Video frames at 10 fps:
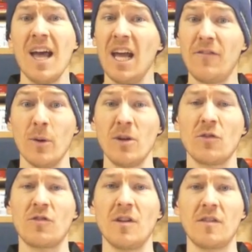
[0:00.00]
If you're
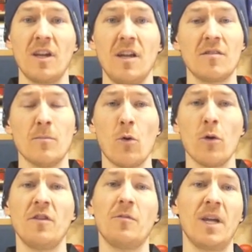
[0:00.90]
interested in seeing some more
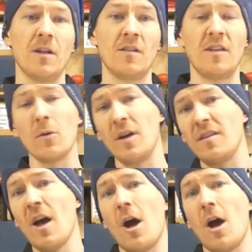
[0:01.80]
of this beginner series,